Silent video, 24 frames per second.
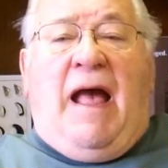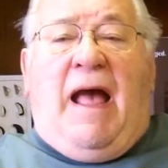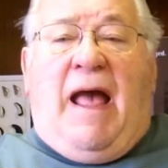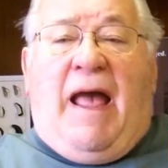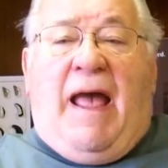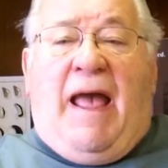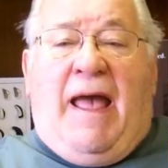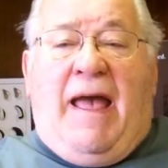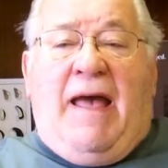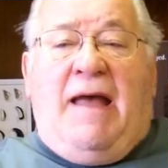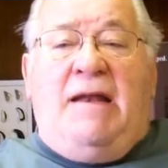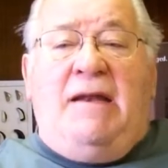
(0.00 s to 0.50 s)

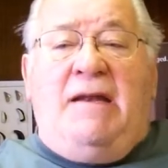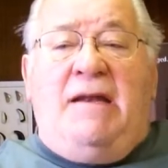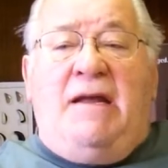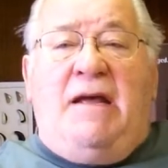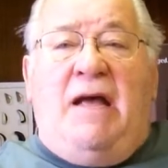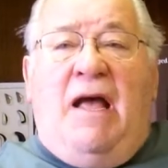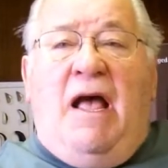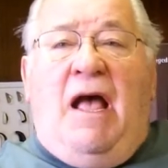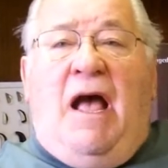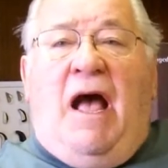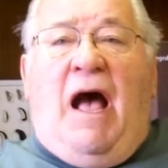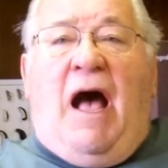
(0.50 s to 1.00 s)
and
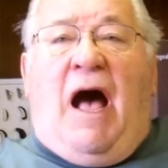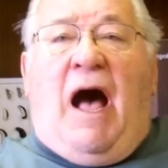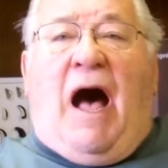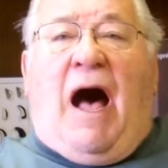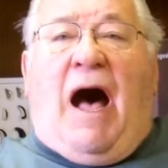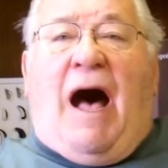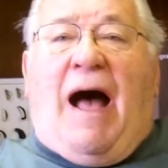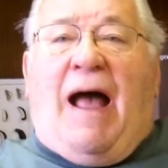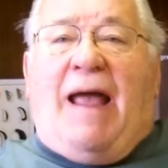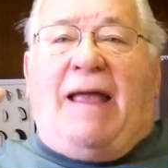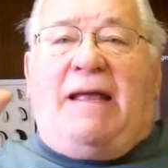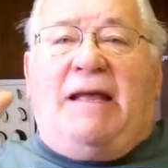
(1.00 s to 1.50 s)

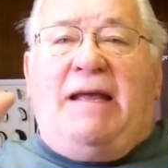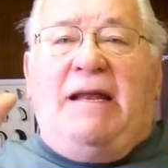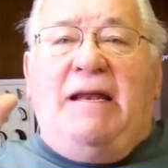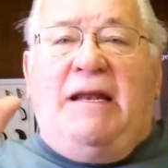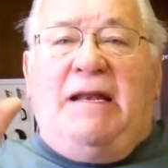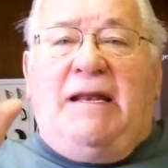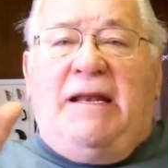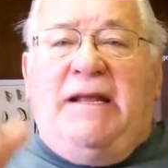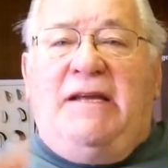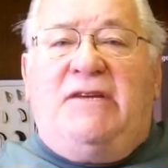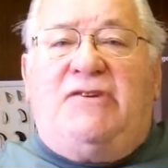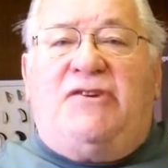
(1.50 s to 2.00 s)
I
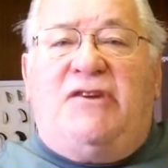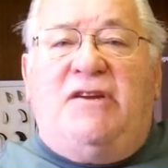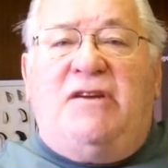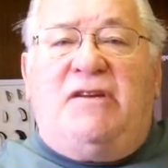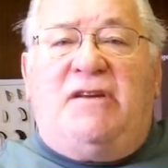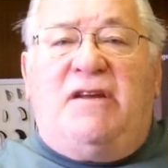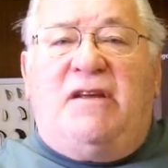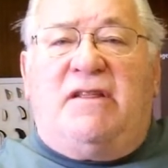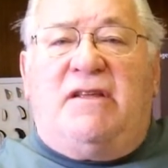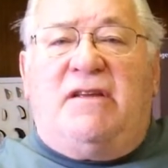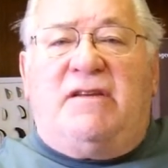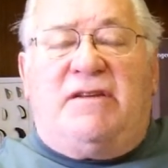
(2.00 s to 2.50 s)
can listen
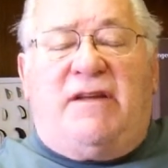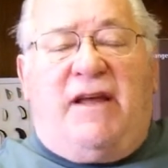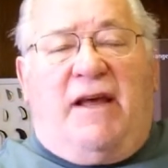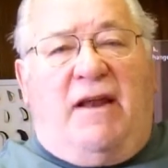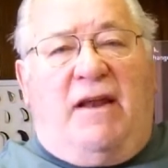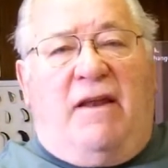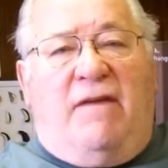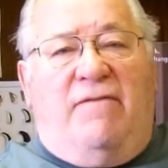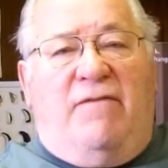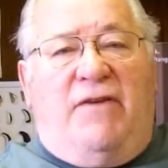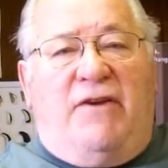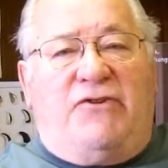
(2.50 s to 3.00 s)
to the
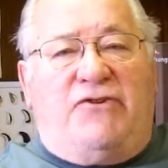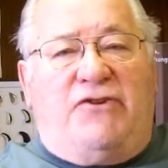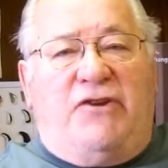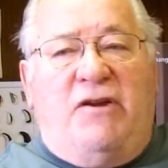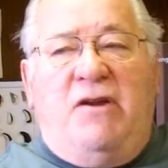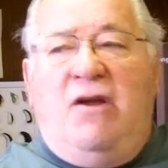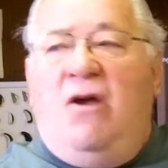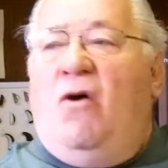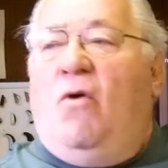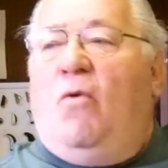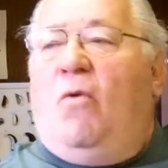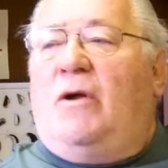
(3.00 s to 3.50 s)

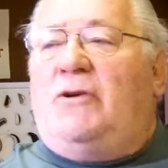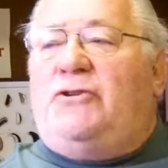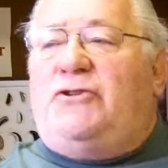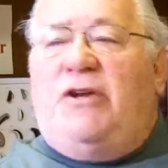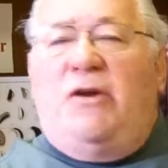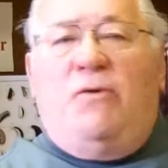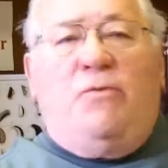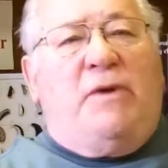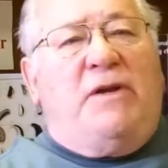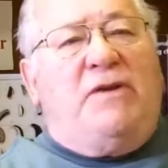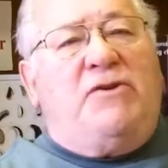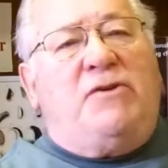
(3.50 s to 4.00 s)
television while she
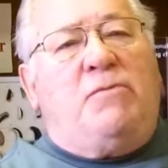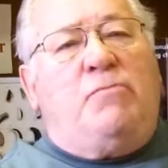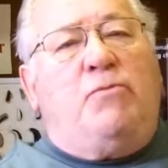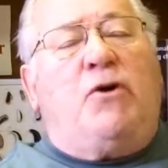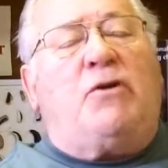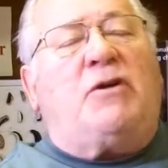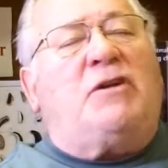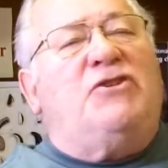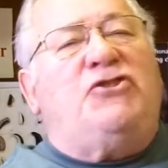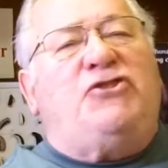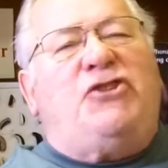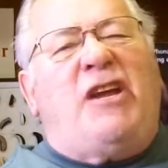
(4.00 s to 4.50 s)
reads a
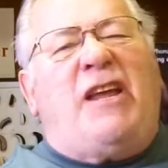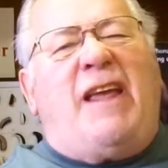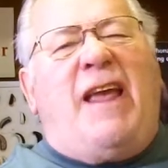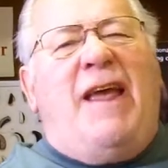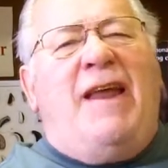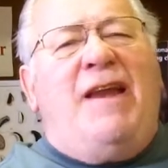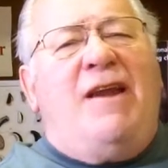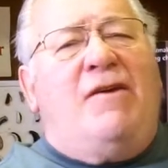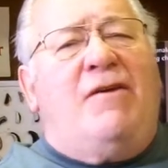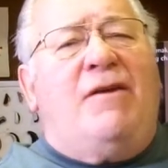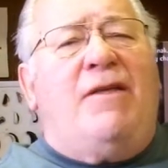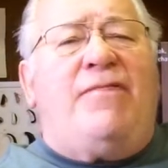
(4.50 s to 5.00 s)
book, and she
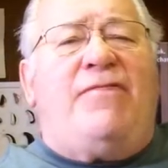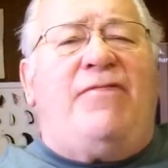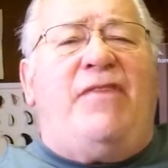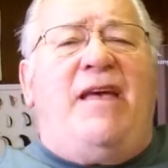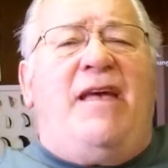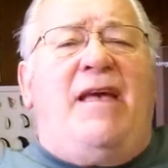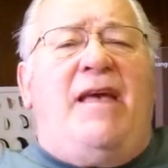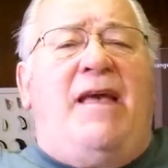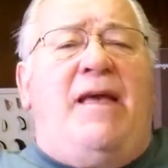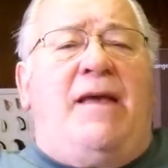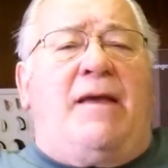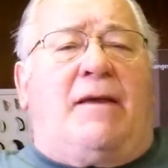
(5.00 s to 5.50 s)
can't hear a
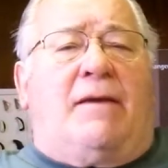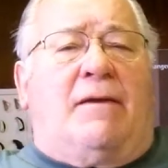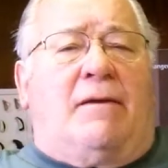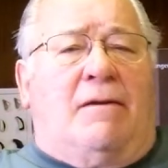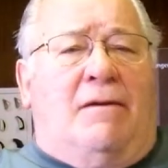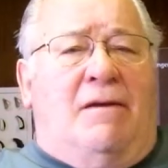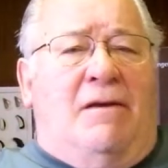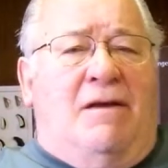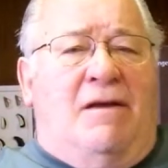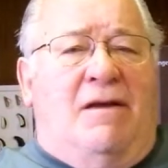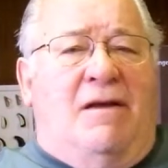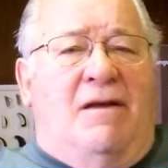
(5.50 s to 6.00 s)
thing.
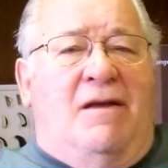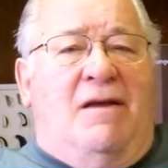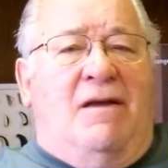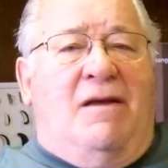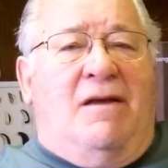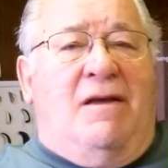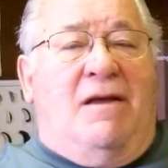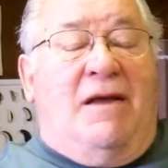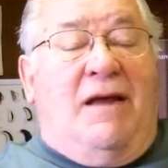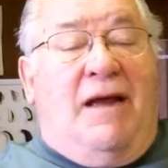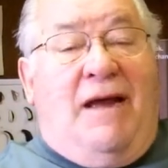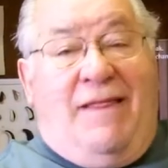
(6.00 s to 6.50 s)

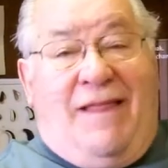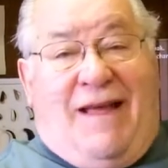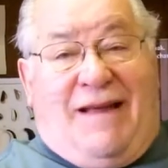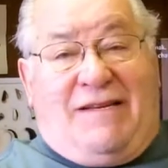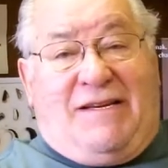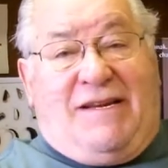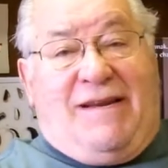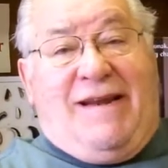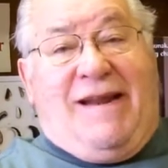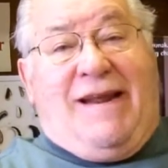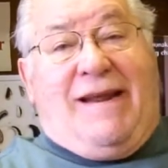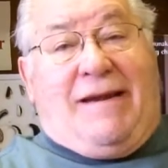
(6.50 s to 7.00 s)
And
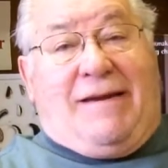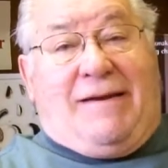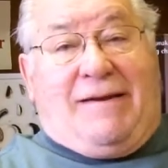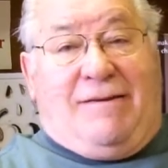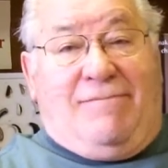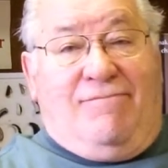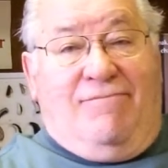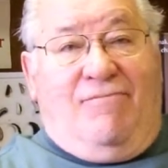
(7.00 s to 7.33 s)
that's neat.